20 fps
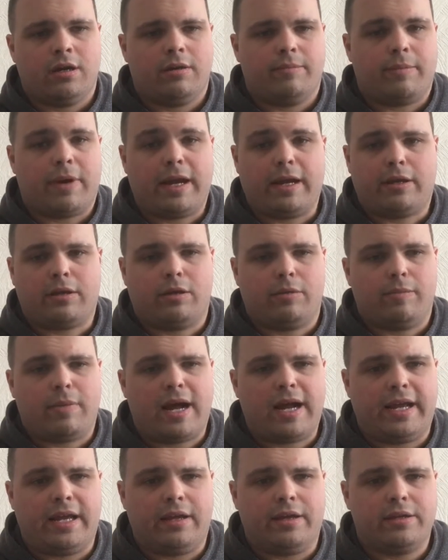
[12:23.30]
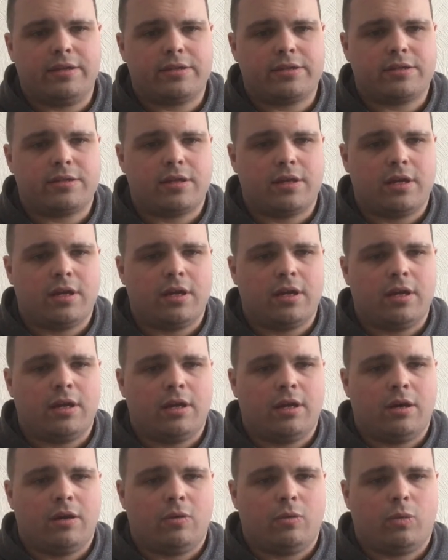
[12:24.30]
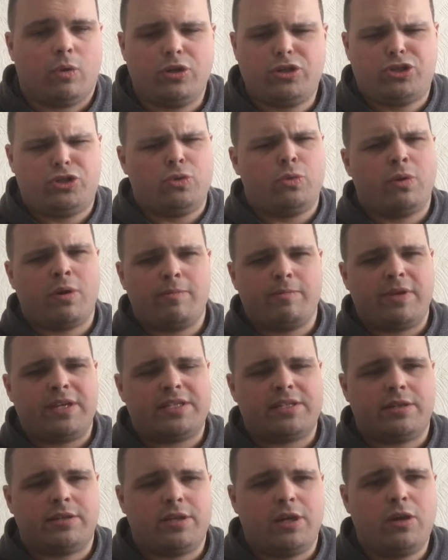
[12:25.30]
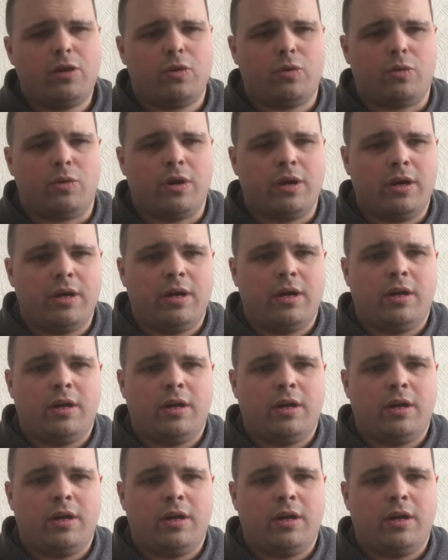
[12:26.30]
Michael Myers? What do you want me to do?